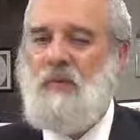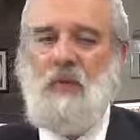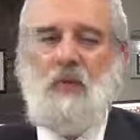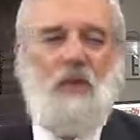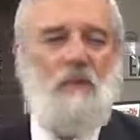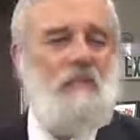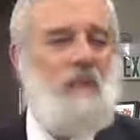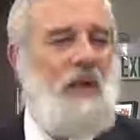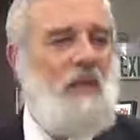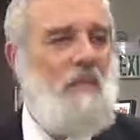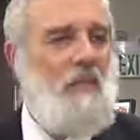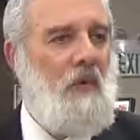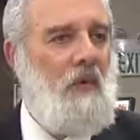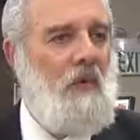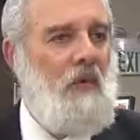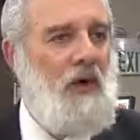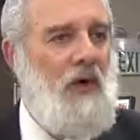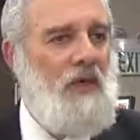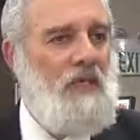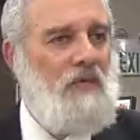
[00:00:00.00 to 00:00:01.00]
You can blame
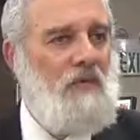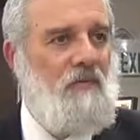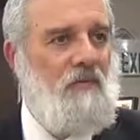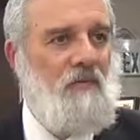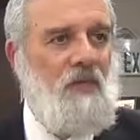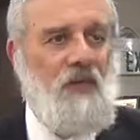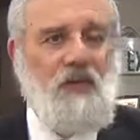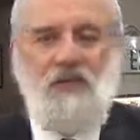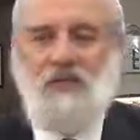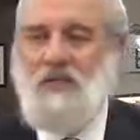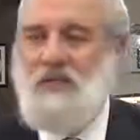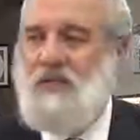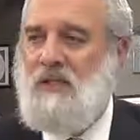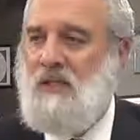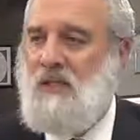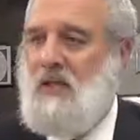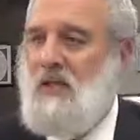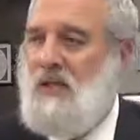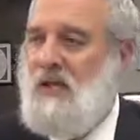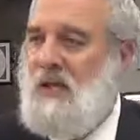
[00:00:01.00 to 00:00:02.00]
all kinds of things
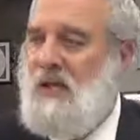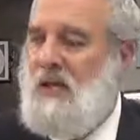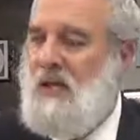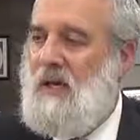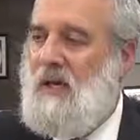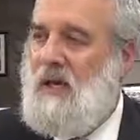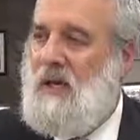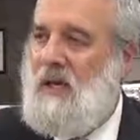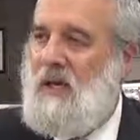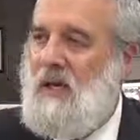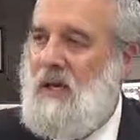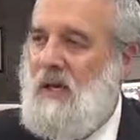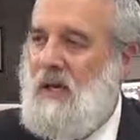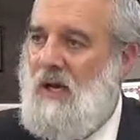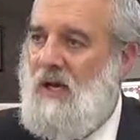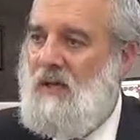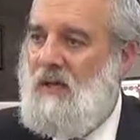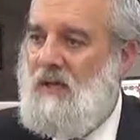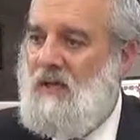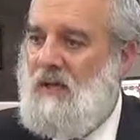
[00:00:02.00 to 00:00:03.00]

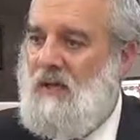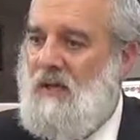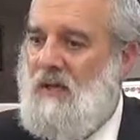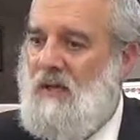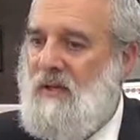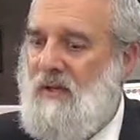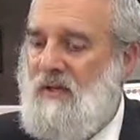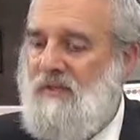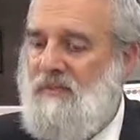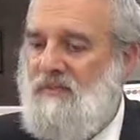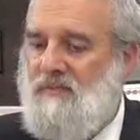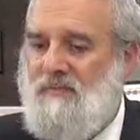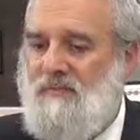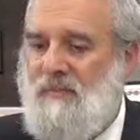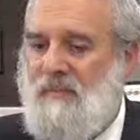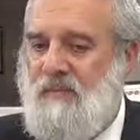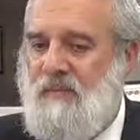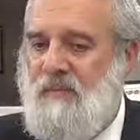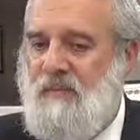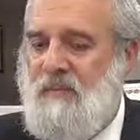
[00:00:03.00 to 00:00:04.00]
on the,
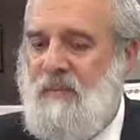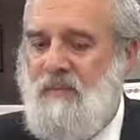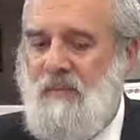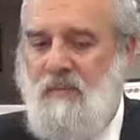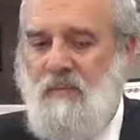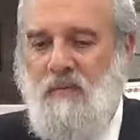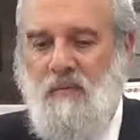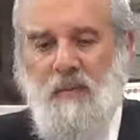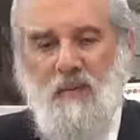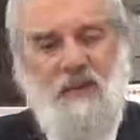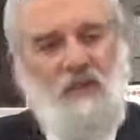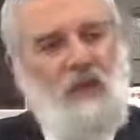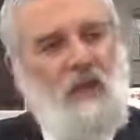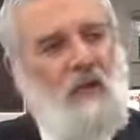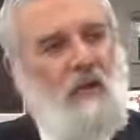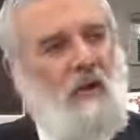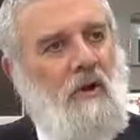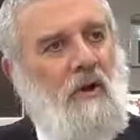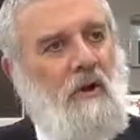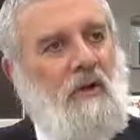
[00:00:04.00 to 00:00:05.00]
what do they
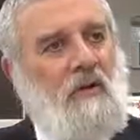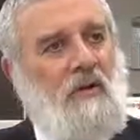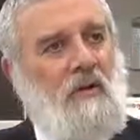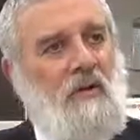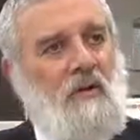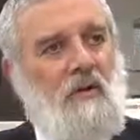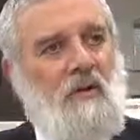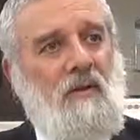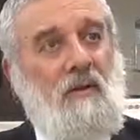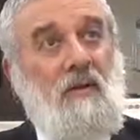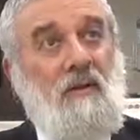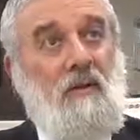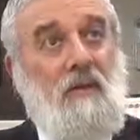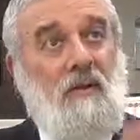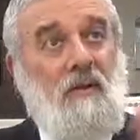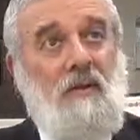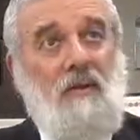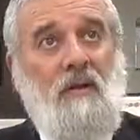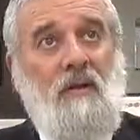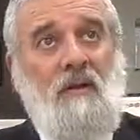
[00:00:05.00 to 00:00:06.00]
call it?
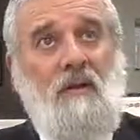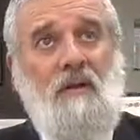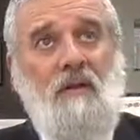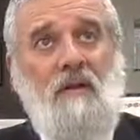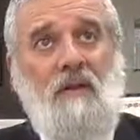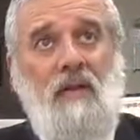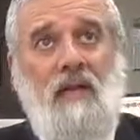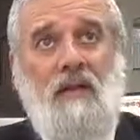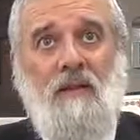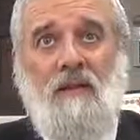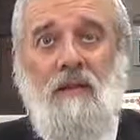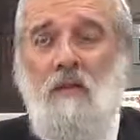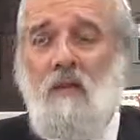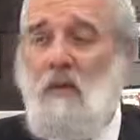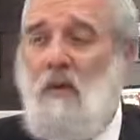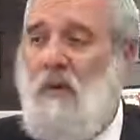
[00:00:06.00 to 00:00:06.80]
That